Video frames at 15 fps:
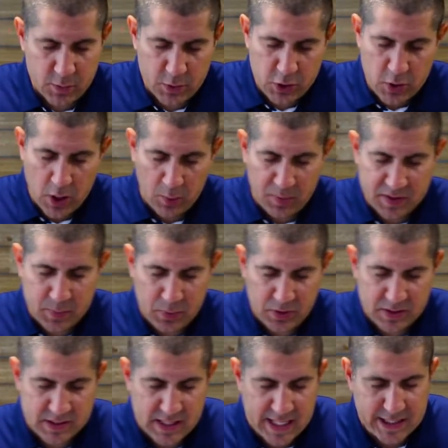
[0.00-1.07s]
Would you help us put
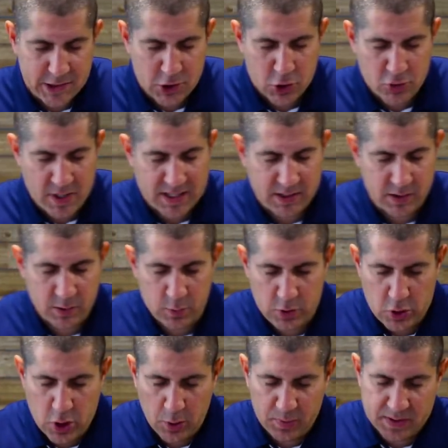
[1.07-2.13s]
aside stresses? Would
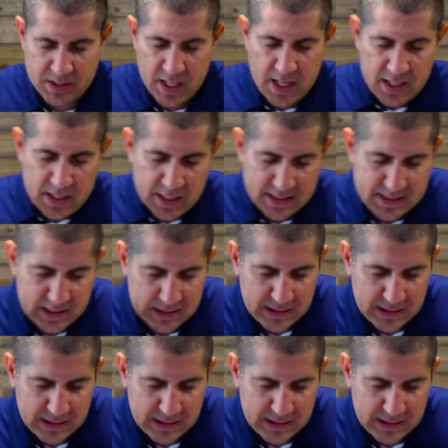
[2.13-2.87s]
you help us uh, to